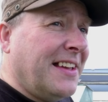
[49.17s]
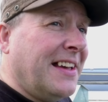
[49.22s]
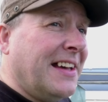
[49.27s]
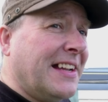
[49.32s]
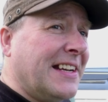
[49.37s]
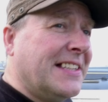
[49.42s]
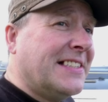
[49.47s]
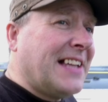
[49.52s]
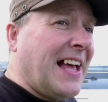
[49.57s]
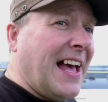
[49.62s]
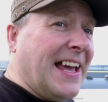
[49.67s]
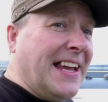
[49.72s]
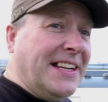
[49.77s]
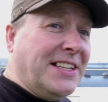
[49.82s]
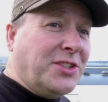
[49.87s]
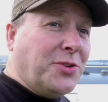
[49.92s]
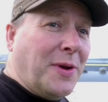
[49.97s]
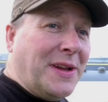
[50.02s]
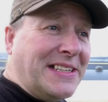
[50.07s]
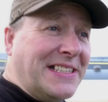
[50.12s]
and it's
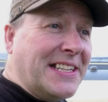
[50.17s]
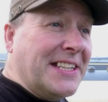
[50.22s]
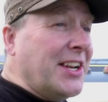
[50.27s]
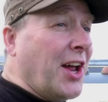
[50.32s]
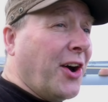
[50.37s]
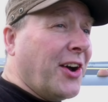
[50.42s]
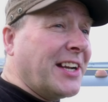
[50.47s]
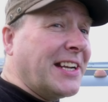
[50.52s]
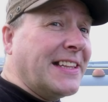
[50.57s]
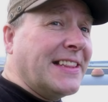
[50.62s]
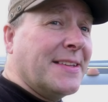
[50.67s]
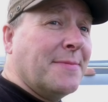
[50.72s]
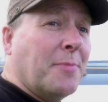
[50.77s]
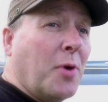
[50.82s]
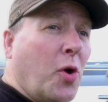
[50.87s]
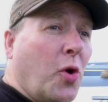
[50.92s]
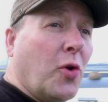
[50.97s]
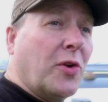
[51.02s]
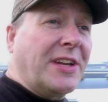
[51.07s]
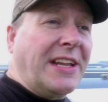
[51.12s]
8:29 in the
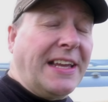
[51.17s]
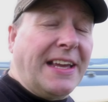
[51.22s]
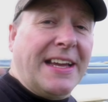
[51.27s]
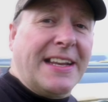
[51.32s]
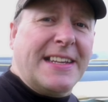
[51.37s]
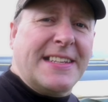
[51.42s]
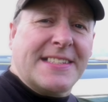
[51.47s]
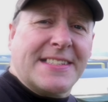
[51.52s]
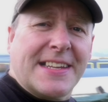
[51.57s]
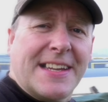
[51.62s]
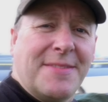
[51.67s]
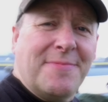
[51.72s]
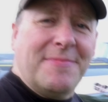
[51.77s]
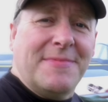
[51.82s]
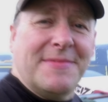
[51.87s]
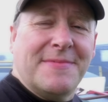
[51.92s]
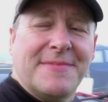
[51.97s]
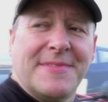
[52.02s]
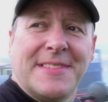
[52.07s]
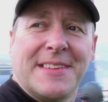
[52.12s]
morning and it's a
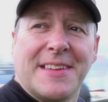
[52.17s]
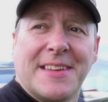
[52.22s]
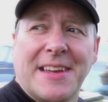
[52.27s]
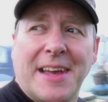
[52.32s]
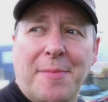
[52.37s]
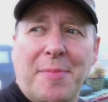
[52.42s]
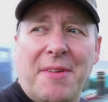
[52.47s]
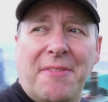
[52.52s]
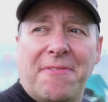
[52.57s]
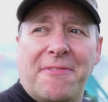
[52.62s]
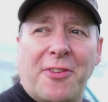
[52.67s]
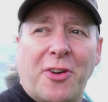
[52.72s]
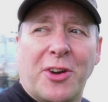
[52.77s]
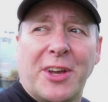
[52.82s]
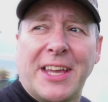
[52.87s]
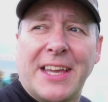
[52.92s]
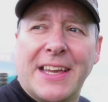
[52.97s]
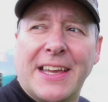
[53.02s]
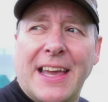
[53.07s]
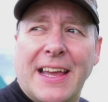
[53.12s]
bit
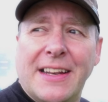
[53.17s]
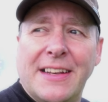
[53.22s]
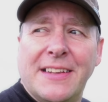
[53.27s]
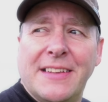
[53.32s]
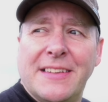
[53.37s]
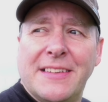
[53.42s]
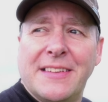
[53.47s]
foggy again.